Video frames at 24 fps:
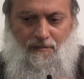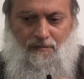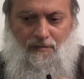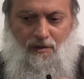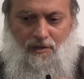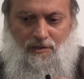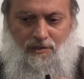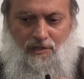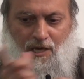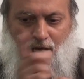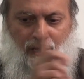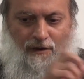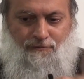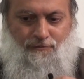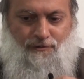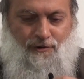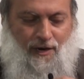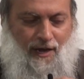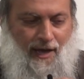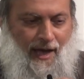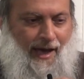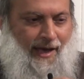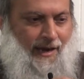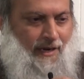Because they had
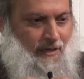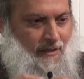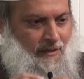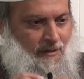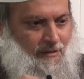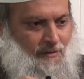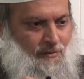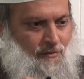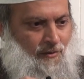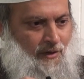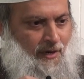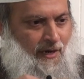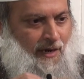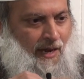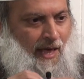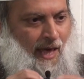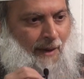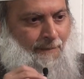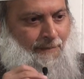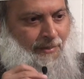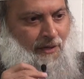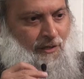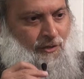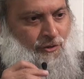forgotten what had
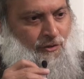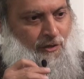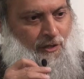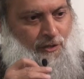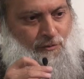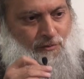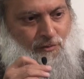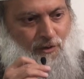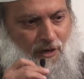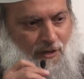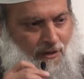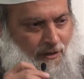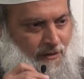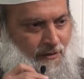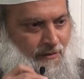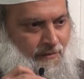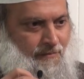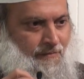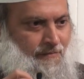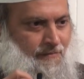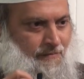happened to his brother.